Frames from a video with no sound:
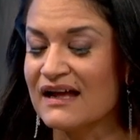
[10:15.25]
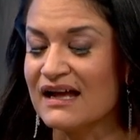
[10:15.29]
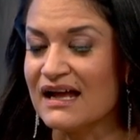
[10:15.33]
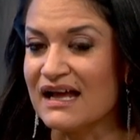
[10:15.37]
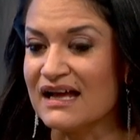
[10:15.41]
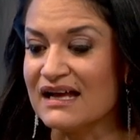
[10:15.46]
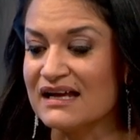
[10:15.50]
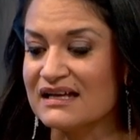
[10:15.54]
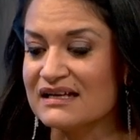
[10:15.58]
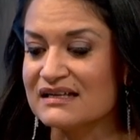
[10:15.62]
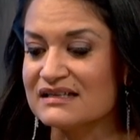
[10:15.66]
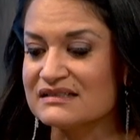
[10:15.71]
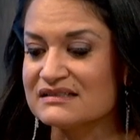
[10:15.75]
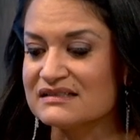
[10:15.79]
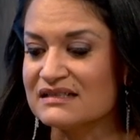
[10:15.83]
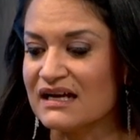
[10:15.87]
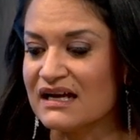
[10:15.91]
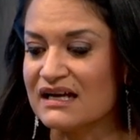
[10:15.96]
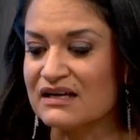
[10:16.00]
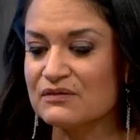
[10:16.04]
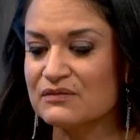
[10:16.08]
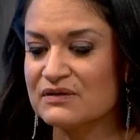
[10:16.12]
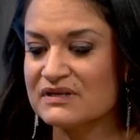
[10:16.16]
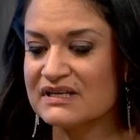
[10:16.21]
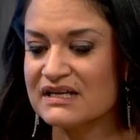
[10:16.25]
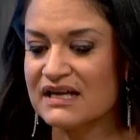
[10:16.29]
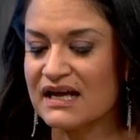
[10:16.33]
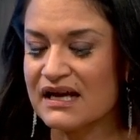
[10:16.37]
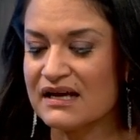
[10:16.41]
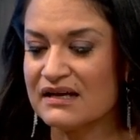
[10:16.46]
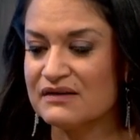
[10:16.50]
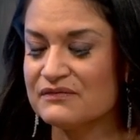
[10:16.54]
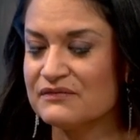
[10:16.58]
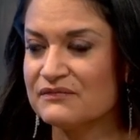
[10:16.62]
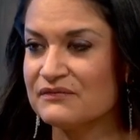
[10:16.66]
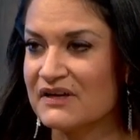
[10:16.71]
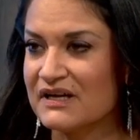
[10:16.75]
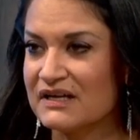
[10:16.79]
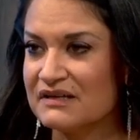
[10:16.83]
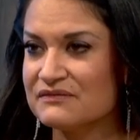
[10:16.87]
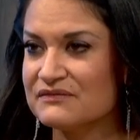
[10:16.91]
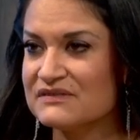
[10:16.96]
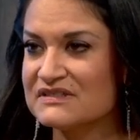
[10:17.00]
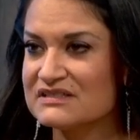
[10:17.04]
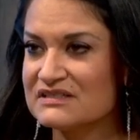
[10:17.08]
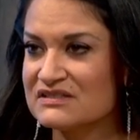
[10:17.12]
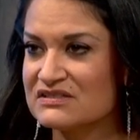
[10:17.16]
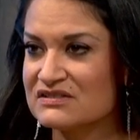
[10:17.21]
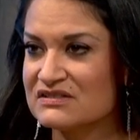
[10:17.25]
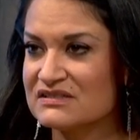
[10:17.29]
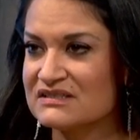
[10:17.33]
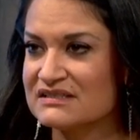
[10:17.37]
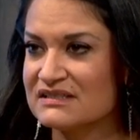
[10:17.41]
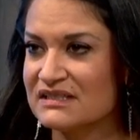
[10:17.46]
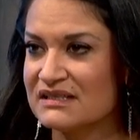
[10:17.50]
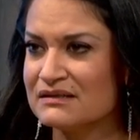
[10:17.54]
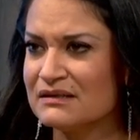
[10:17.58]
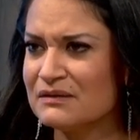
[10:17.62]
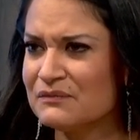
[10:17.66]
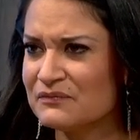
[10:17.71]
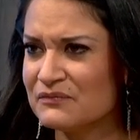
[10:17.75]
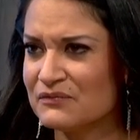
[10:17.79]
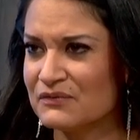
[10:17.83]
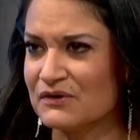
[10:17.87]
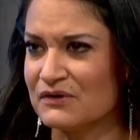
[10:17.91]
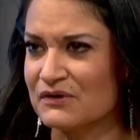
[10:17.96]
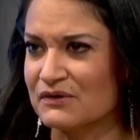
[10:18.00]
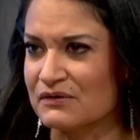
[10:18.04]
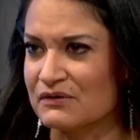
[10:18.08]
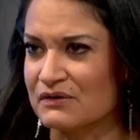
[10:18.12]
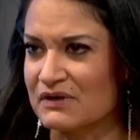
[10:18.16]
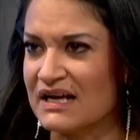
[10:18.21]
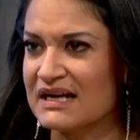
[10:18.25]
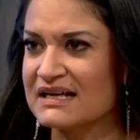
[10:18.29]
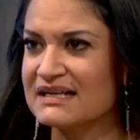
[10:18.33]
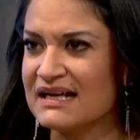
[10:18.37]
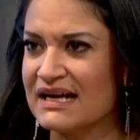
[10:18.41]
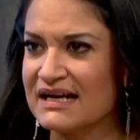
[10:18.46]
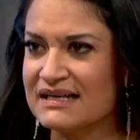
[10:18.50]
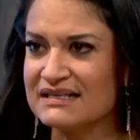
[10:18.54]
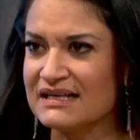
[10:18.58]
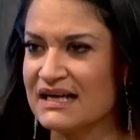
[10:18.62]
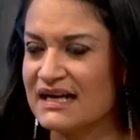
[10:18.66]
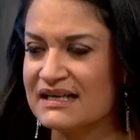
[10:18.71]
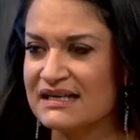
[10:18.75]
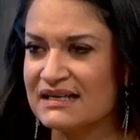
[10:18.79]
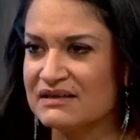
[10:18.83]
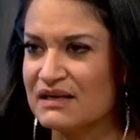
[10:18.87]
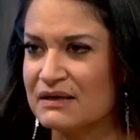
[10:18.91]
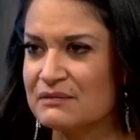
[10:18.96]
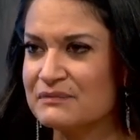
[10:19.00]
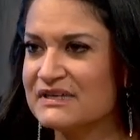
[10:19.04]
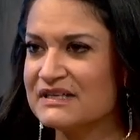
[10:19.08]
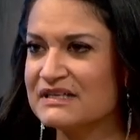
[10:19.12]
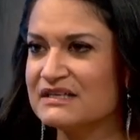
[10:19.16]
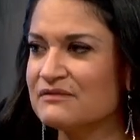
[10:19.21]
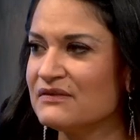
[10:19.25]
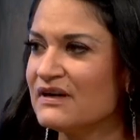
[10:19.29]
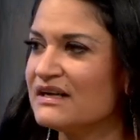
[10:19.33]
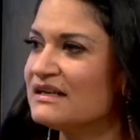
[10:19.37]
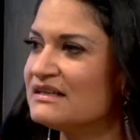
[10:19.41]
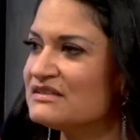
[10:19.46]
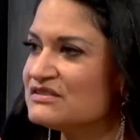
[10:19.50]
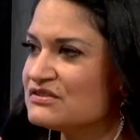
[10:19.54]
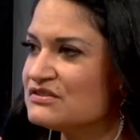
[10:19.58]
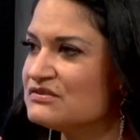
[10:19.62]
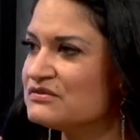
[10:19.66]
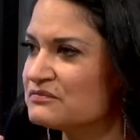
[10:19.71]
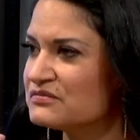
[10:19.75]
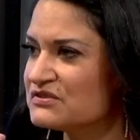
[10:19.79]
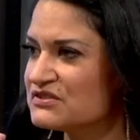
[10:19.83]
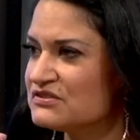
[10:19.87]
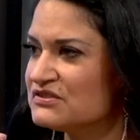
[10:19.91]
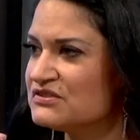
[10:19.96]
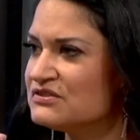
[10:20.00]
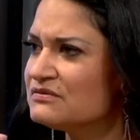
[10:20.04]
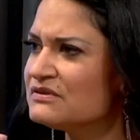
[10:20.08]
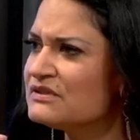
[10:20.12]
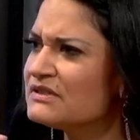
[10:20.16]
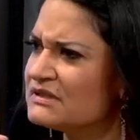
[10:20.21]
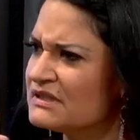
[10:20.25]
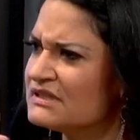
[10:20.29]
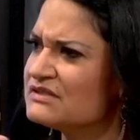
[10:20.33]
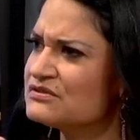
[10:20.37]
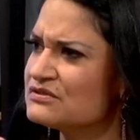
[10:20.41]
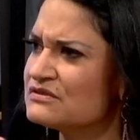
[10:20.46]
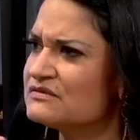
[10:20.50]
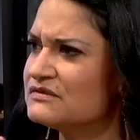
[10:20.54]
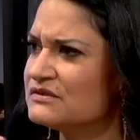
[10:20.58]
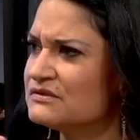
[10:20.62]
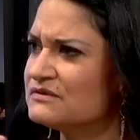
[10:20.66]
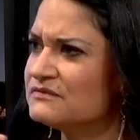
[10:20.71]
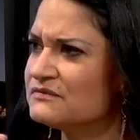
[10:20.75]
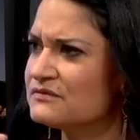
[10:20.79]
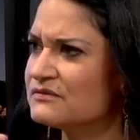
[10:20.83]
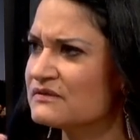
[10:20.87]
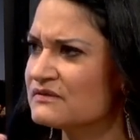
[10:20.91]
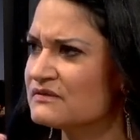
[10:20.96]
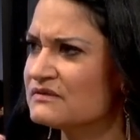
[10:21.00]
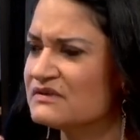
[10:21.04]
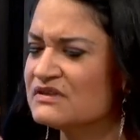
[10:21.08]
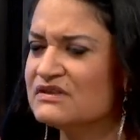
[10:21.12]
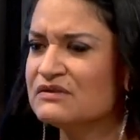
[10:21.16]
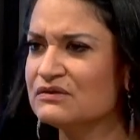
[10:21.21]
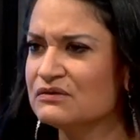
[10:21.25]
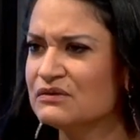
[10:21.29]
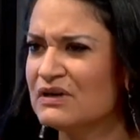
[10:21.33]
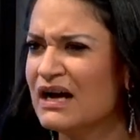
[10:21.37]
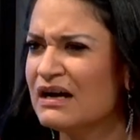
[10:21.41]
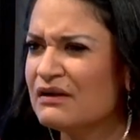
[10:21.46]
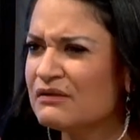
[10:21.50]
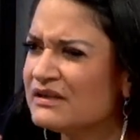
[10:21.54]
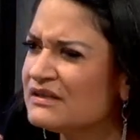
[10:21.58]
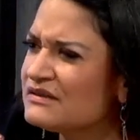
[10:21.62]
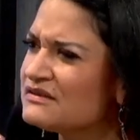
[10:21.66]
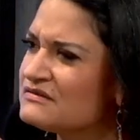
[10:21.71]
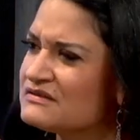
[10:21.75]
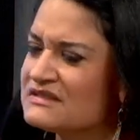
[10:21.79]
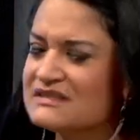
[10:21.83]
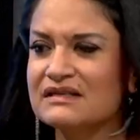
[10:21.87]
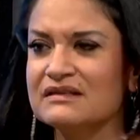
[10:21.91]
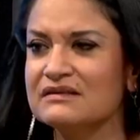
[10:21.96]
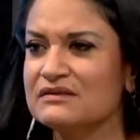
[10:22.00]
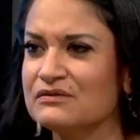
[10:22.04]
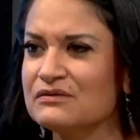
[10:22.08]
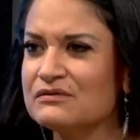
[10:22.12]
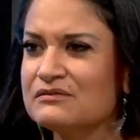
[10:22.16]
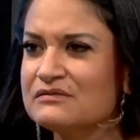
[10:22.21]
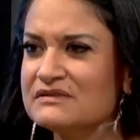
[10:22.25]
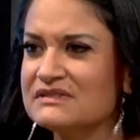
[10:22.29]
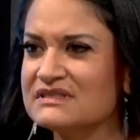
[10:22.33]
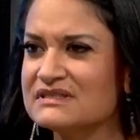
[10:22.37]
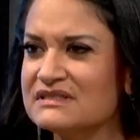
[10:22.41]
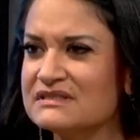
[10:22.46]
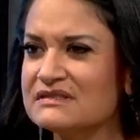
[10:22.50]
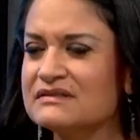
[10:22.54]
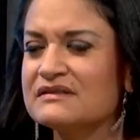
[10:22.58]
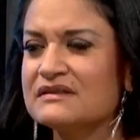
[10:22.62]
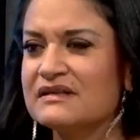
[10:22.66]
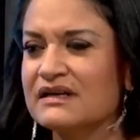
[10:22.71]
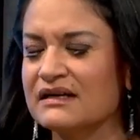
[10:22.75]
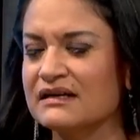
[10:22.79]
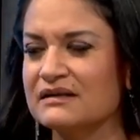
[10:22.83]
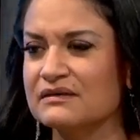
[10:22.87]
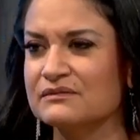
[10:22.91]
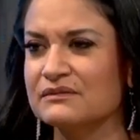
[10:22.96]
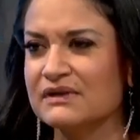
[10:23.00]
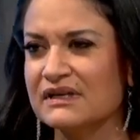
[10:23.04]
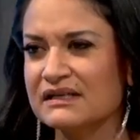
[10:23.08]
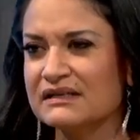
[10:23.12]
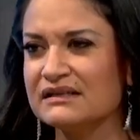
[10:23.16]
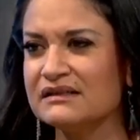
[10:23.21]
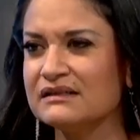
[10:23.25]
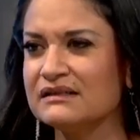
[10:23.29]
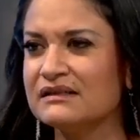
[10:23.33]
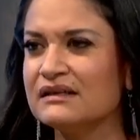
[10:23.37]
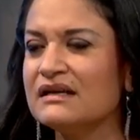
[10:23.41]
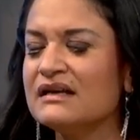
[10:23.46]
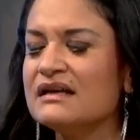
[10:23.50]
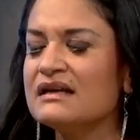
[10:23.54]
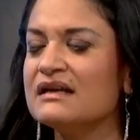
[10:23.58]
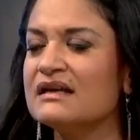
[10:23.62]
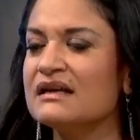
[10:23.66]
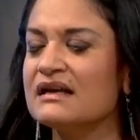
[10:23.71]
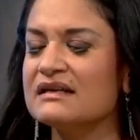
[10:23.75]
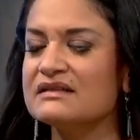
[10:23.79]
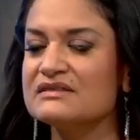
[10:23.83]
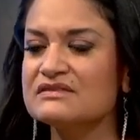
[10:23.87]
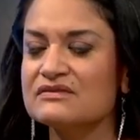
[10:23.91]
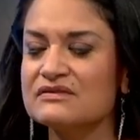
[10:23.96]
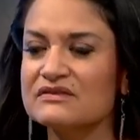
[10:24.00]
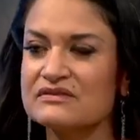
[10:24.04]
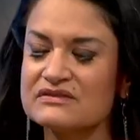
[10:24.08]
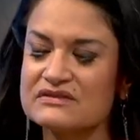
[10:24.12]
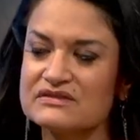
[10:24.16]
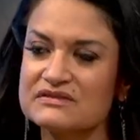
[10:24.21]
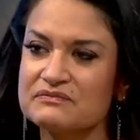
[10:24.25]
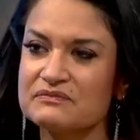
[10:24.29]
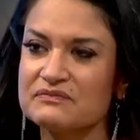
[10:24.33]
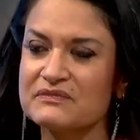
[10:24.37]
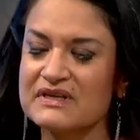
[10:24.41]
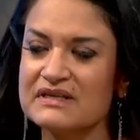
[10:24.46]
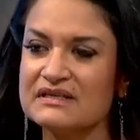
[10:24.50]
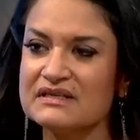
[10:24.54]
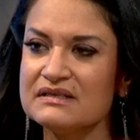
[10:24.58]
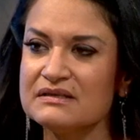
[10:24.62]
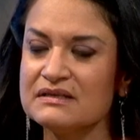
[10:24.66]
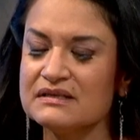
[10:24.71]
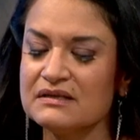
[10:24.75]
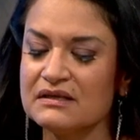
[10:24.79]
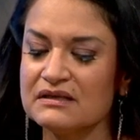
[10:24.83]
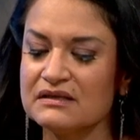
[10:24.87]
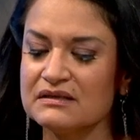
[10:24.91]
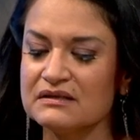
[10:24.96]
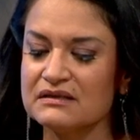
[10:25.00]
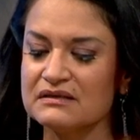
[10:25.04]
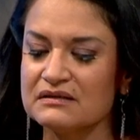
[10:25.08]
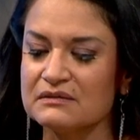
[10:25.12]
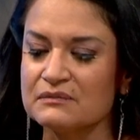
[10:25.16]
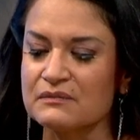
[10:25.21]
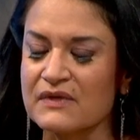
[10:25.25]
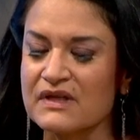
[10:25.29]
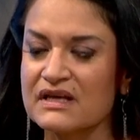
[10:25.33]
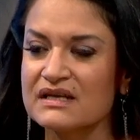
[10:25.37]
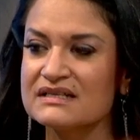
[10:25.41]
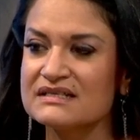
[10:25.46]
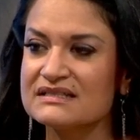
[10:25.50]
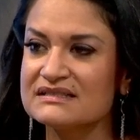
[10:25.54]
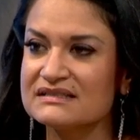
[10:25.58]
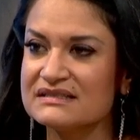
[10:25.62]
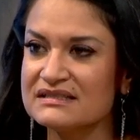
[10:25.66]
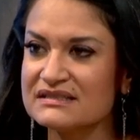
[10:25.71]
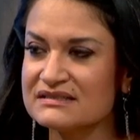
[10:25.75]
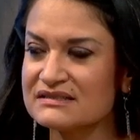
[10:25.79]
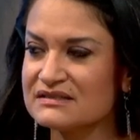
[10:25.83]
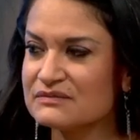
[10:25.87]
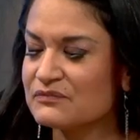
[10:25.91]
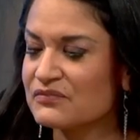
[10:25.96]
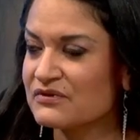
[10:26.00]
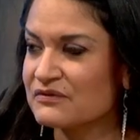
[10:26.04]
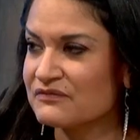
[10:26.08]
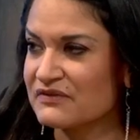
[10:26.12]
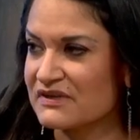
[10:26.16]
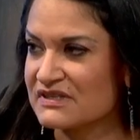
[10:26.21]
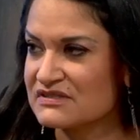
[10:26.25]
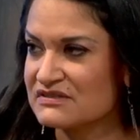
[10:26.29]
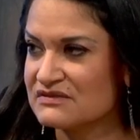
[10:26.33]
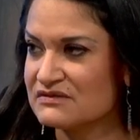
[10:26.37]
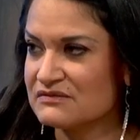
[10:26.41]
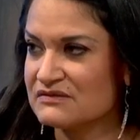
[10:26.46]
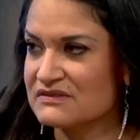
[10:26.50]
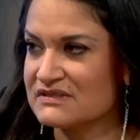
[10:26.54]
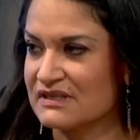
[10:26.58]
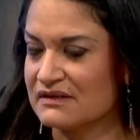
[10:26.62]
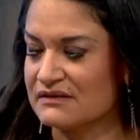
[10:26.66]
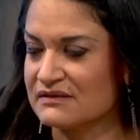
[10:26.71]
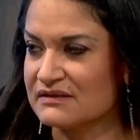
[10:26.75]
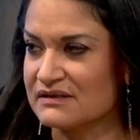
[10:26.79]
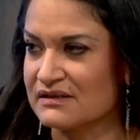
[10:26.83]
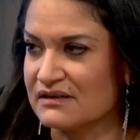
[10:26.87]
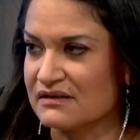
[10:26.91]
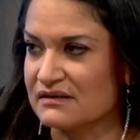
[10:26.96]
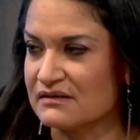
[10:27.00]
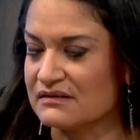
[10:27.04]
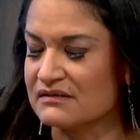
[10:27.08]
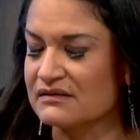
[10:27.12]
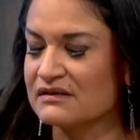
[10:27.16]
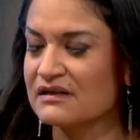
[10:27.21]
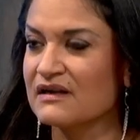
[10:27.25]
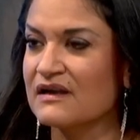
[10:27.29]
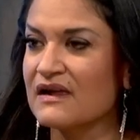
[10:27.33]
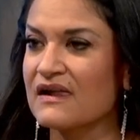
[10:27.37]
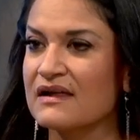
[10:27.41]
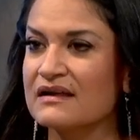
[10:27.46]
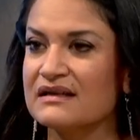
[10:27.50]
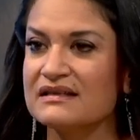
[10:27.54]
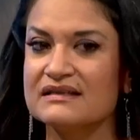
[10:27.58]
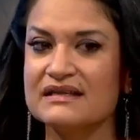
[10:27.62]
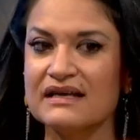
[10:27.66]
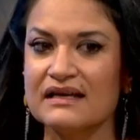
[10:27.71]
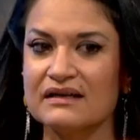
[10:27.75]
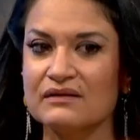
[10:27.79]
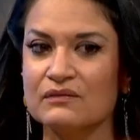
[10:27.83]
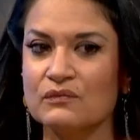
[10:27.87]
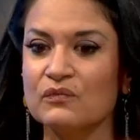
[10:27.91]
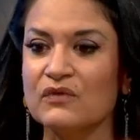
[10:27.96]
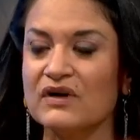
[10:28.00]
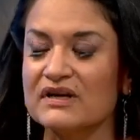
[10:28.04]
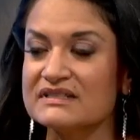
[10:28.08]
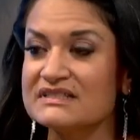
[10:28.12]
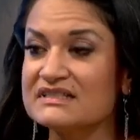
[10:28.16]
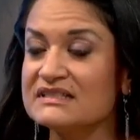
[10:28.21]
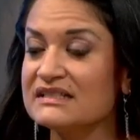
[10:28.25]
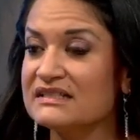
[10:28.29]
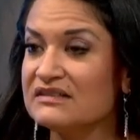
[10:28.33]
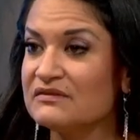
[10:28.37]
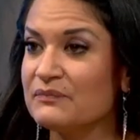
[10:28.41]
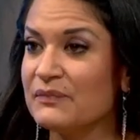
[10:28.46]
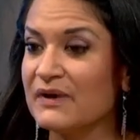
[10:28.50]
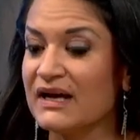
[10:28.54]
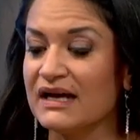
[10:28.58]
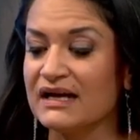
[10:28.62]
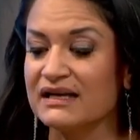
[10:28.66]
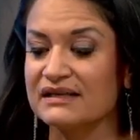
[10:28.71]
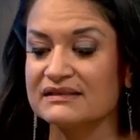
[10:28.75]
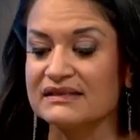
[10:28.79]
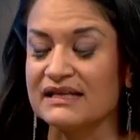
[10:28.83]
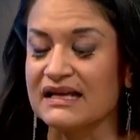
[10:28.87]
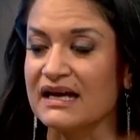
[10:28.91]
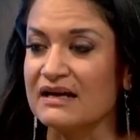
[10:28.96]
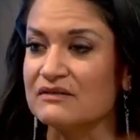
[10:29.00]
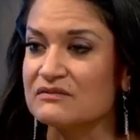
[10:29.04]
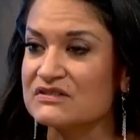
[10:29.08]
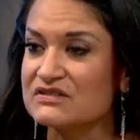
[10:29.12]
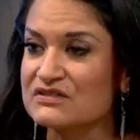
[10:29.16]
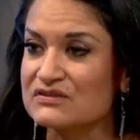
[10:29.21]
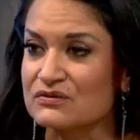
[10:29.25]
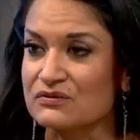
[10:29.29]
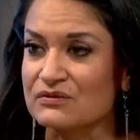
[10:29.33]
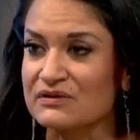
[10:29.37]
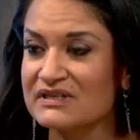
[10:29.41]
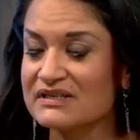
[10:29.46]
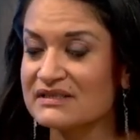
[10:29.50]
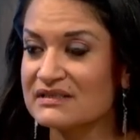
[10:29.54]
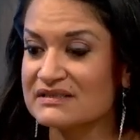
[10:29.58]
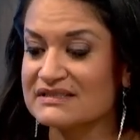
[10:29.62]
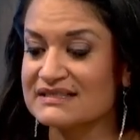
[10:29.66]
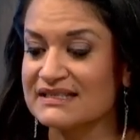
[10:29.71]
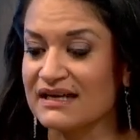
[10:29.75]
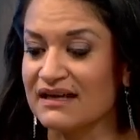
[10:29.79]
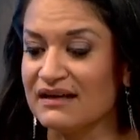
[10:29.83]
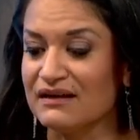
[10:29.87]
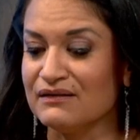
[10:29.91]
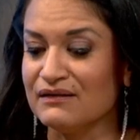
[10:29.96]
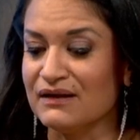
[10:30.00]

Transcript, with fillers: and I already have five physicians lined up for her. I, I, I mean, if I asked you, would you do an interview for, you know, how can you say no to that, right? Mm -hmm. And so there's many um, seasoned professionals out mm -hmm. there that want to give back. They have a story to tell,